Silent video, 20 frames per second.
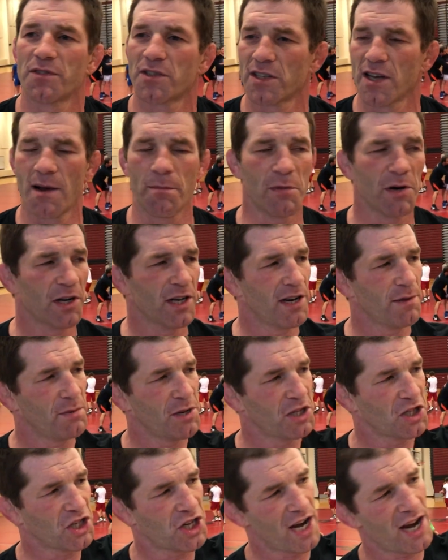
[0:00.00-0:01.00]
Some are going to
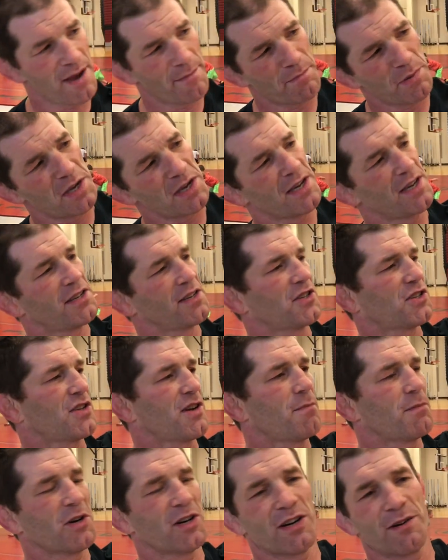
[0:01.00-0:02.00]
be champions.
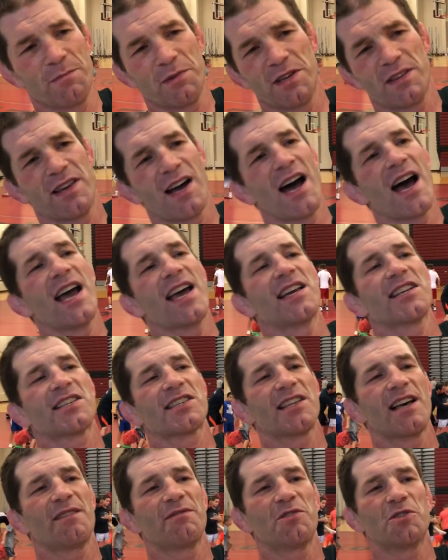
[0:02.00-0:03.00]
Some are going to be the
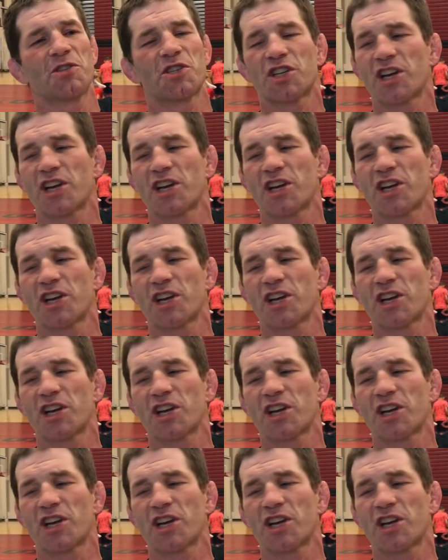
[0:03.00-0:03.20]
highest level